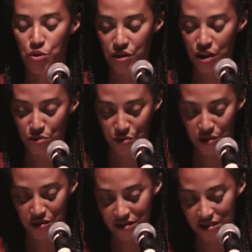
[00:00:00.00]
or
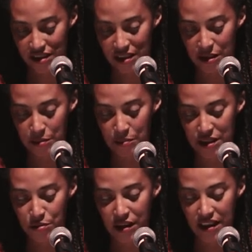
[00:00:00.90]
neutral,
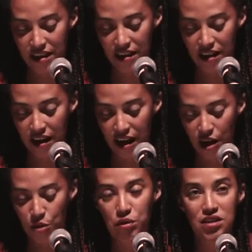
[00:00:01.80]
but rather
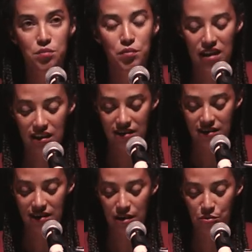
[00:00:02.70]
always
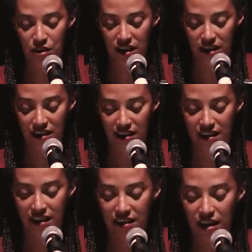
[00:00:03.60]
placed somewhere
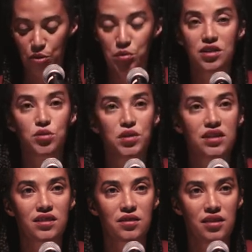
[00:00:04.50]
and always
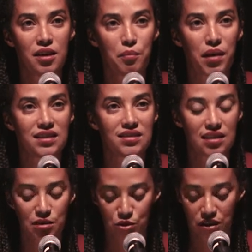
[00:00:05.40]
written by
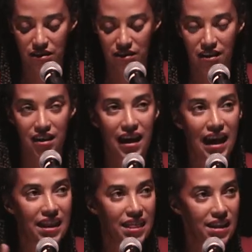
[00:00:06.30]
someone.
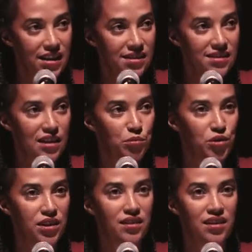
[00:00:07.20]
And this
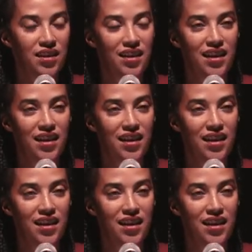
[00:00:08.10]
someone